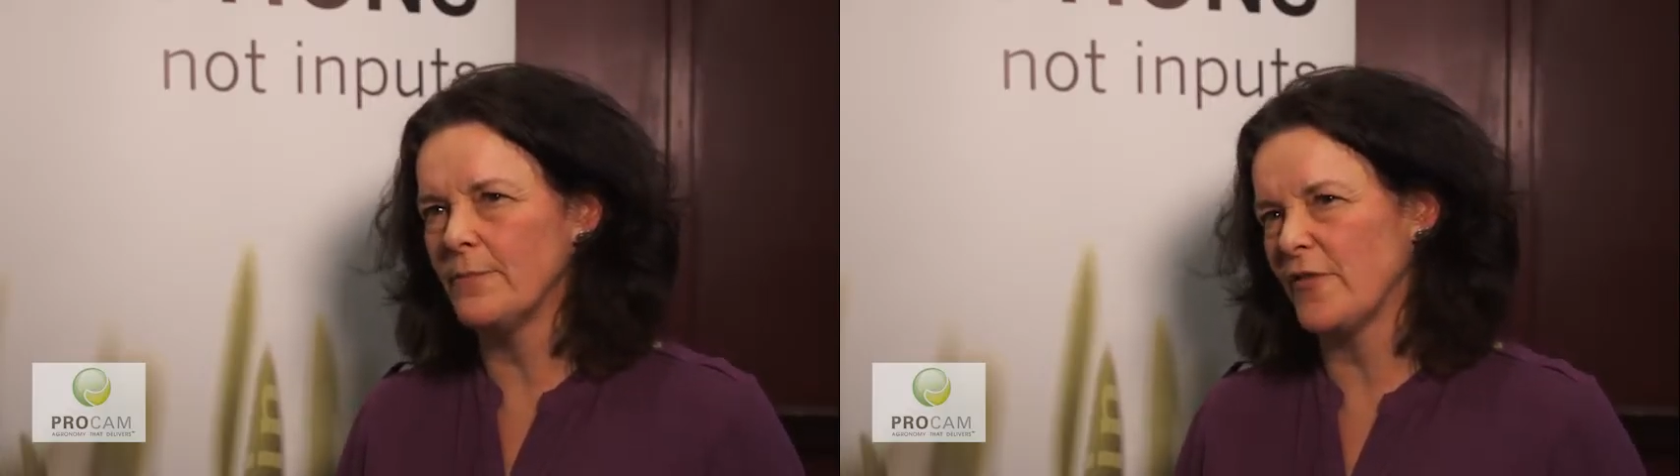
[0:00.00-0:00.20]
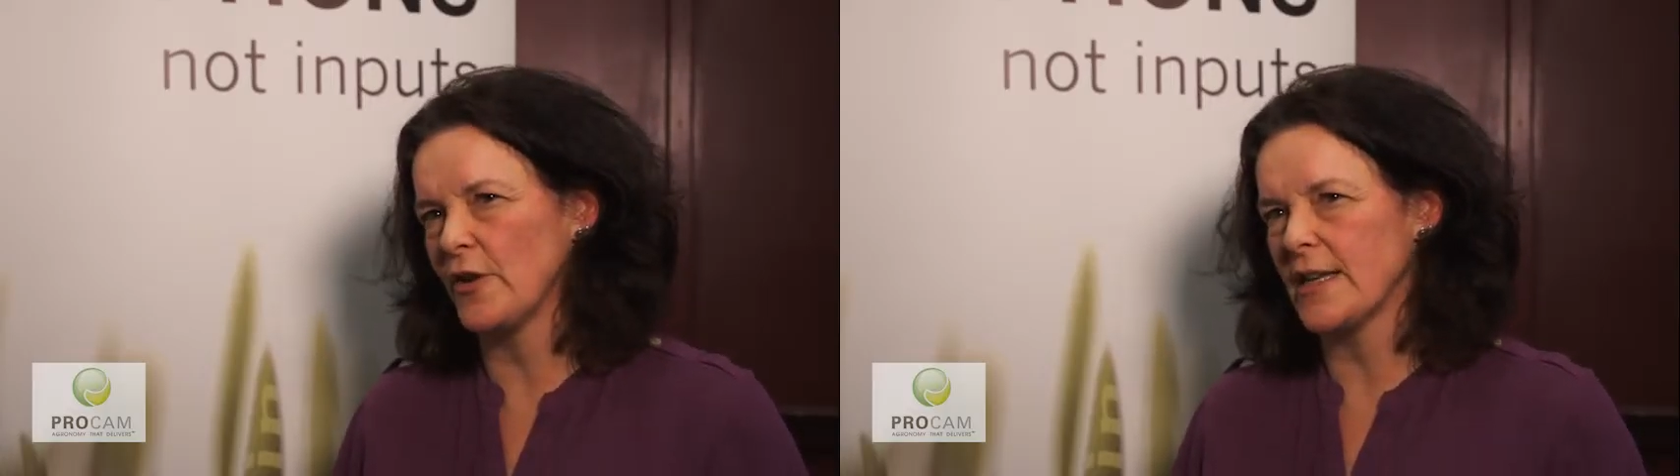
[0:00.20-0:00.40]

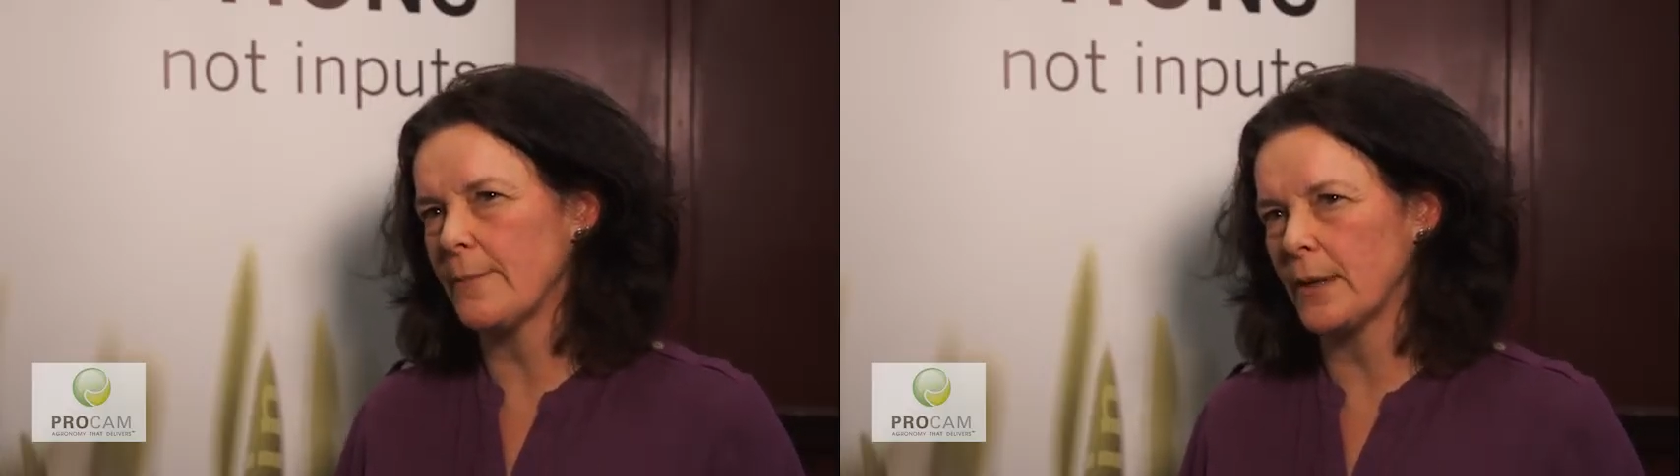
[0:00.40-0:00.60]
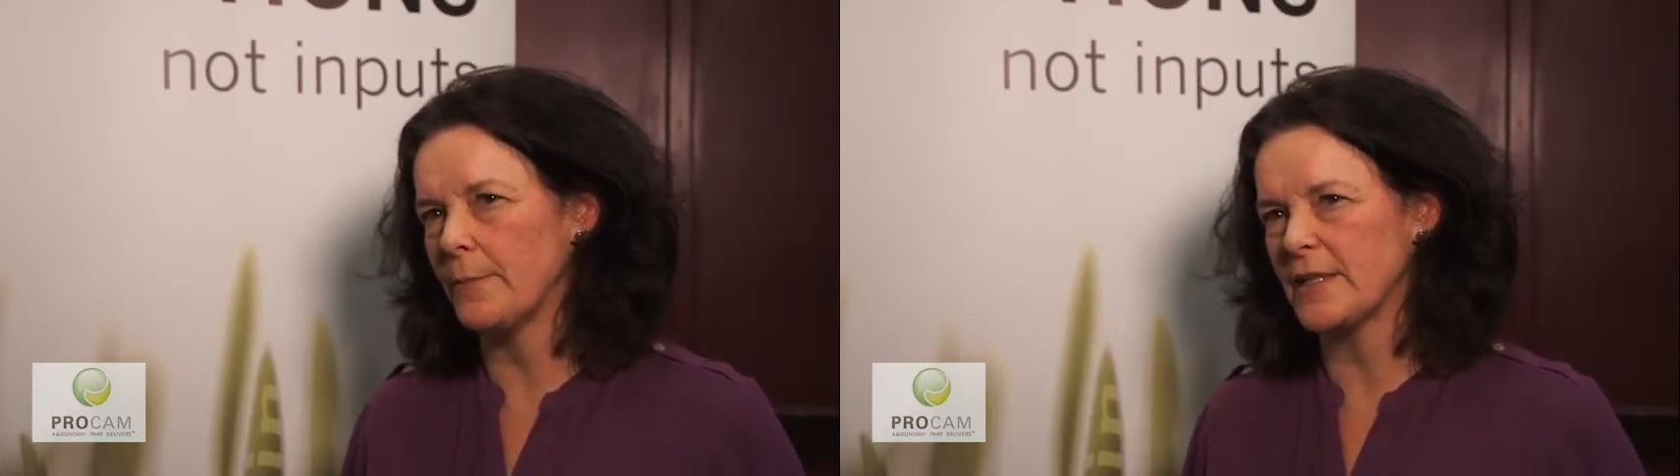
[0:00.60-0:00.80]
for
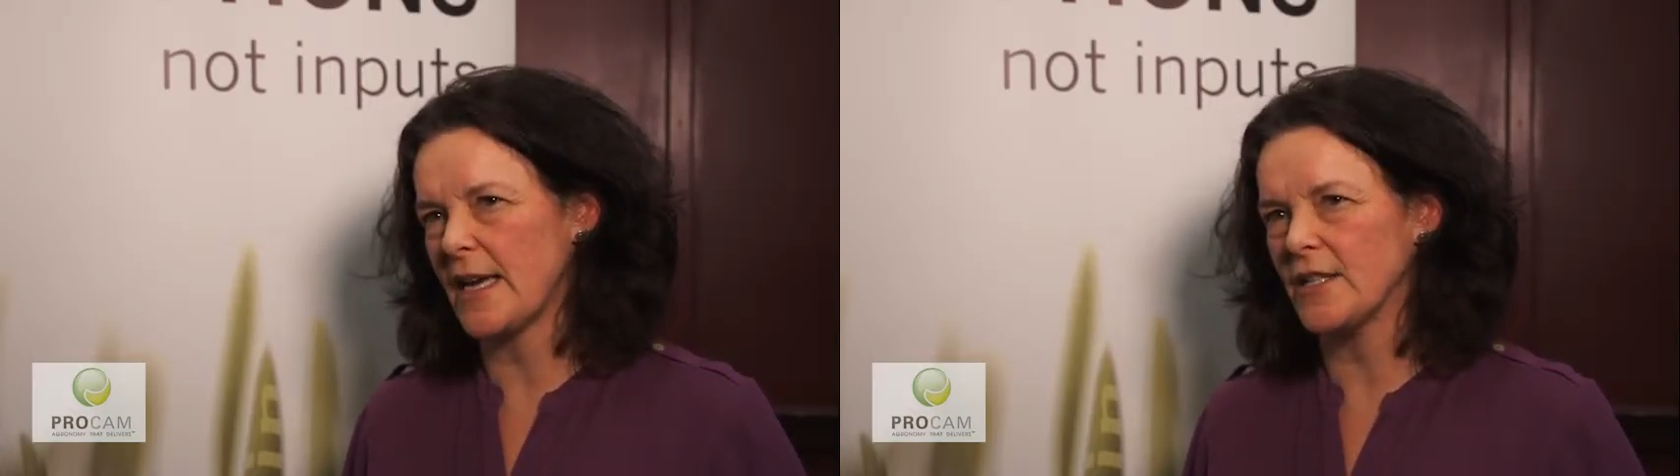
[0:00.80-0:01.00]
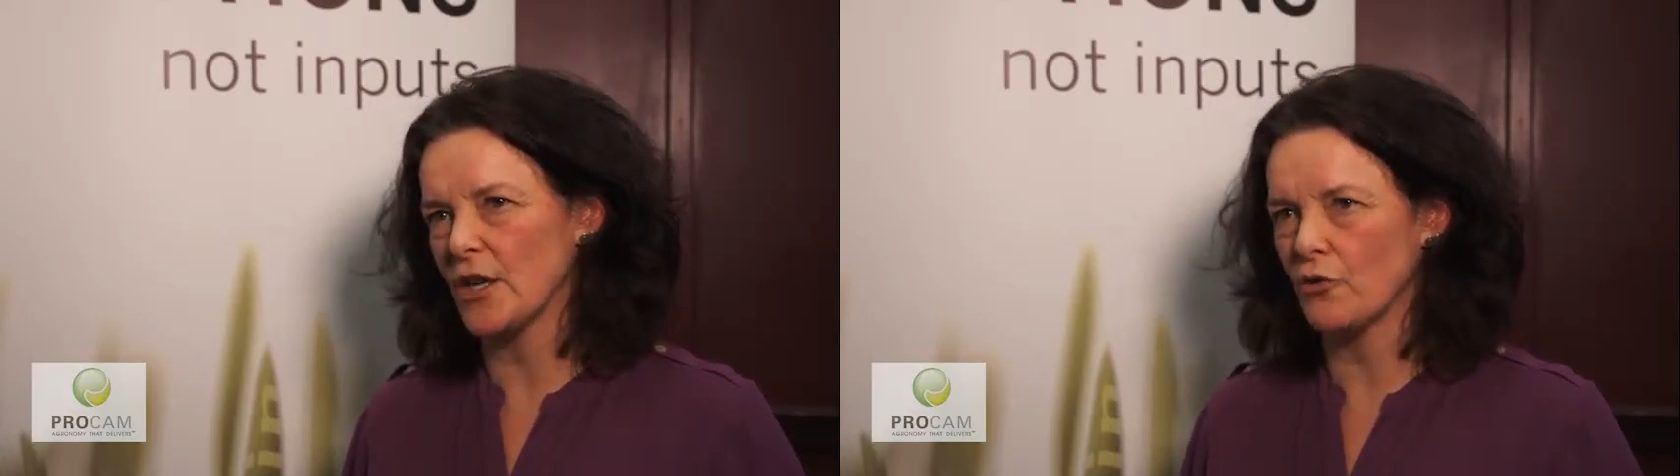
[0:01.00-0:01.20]
example, in
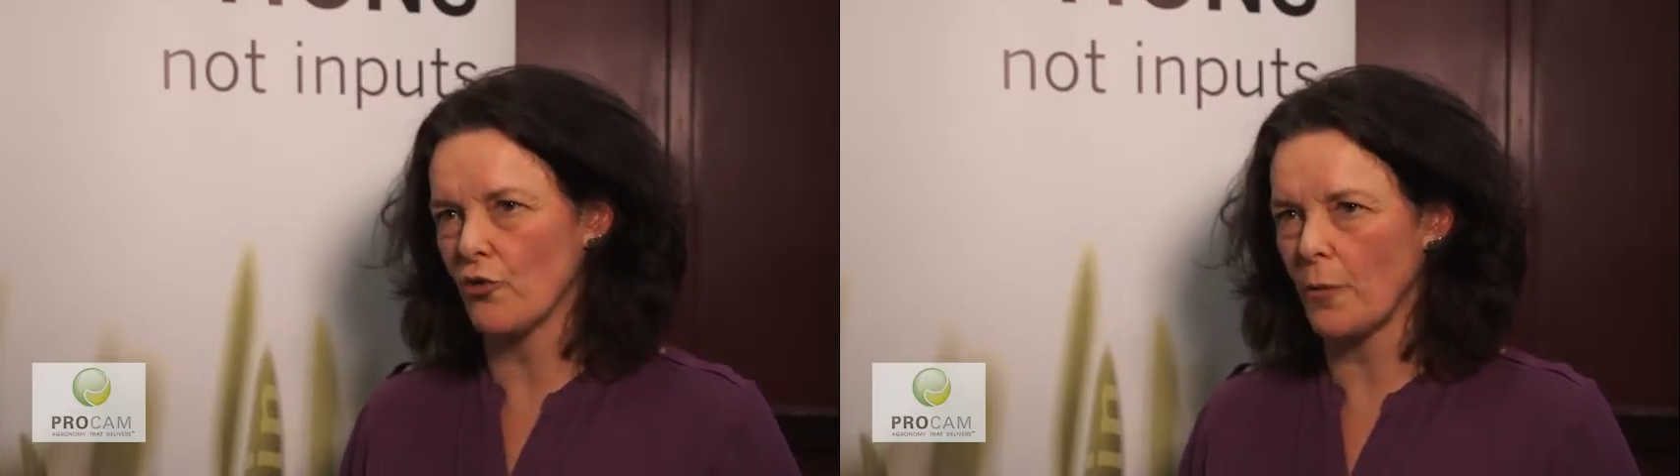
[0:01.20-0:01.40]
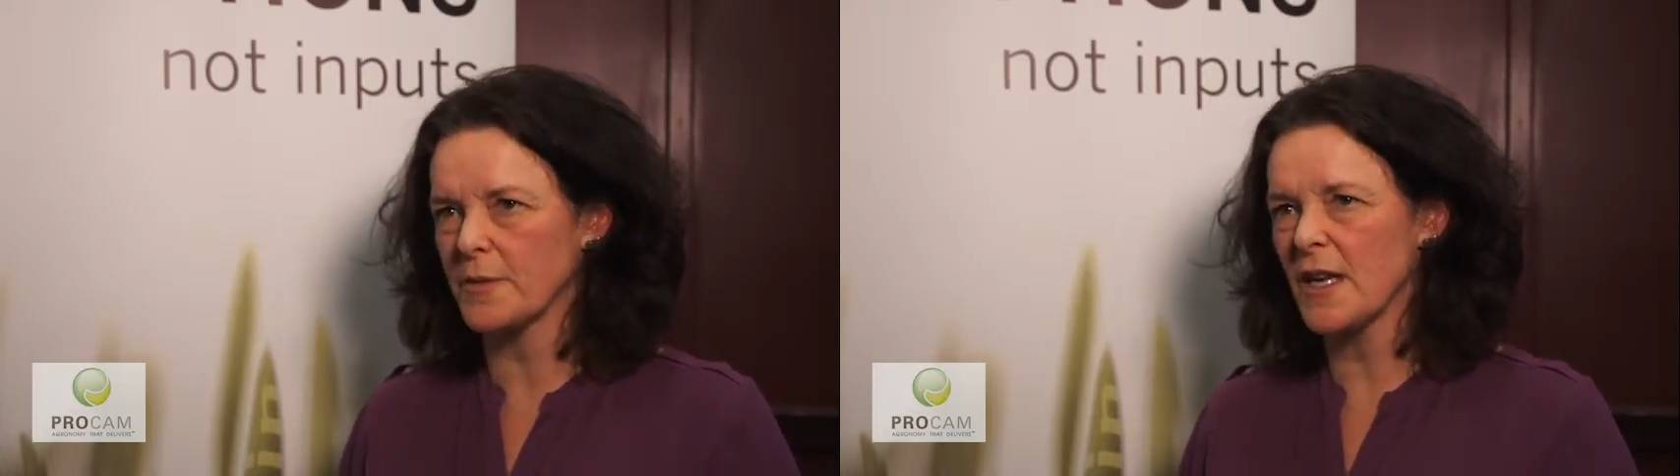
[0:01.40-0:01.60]
potato
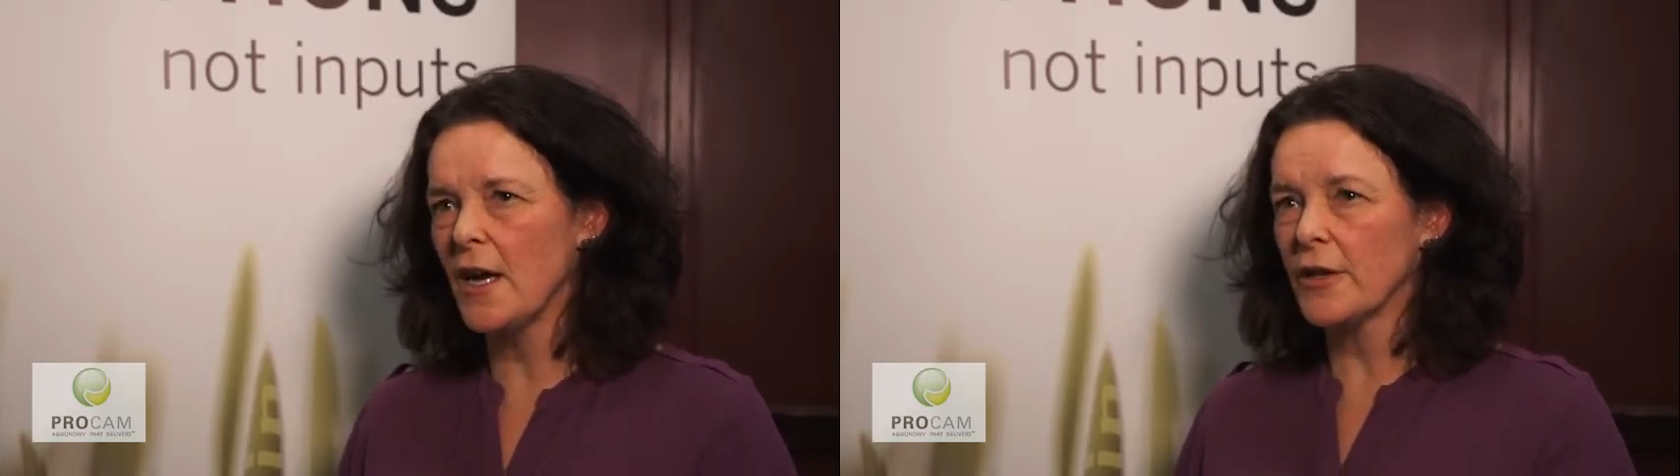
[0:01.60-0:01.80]
crops,